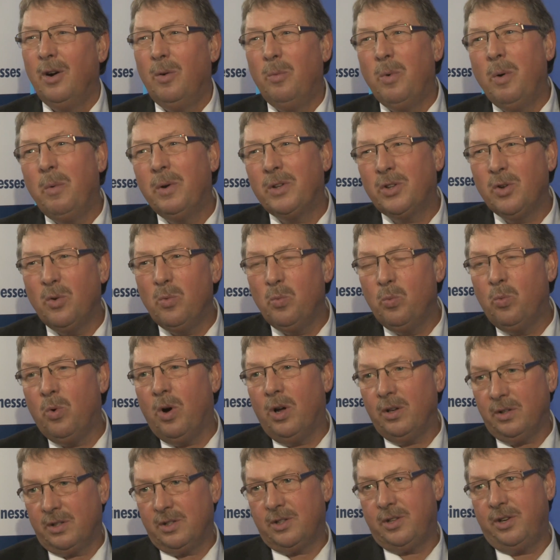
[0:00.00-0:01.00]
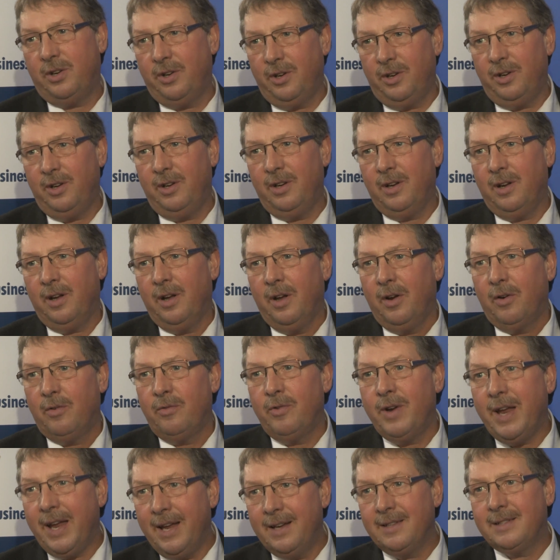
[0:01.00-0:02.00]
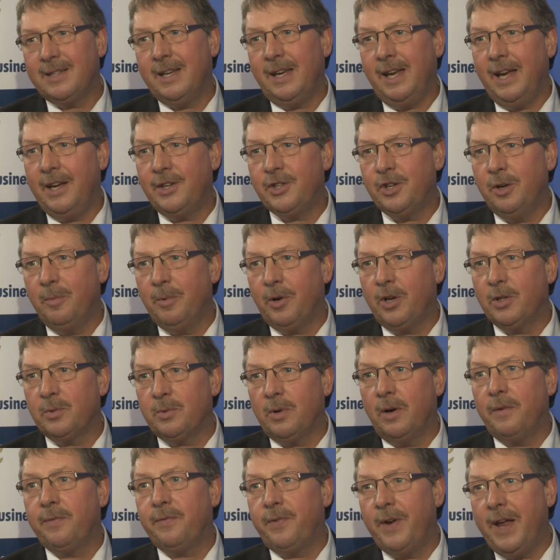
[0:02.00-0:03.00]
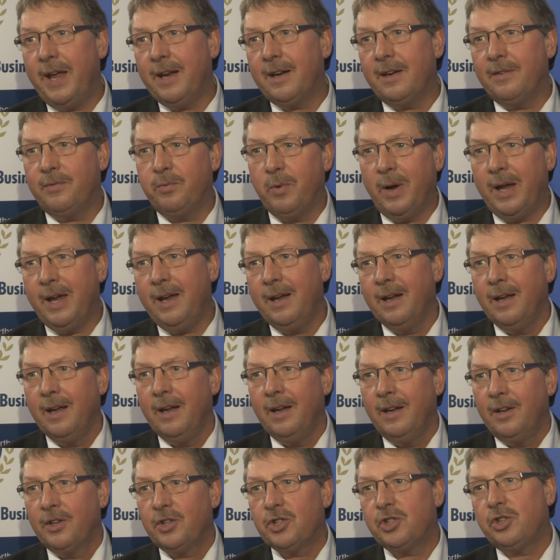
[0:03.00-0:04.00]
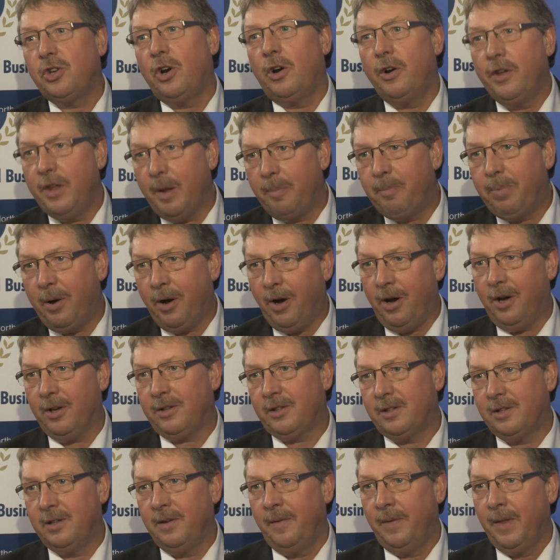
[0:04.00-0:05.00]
well, we don't want to raise the issue because we're afraid if we stir the pot,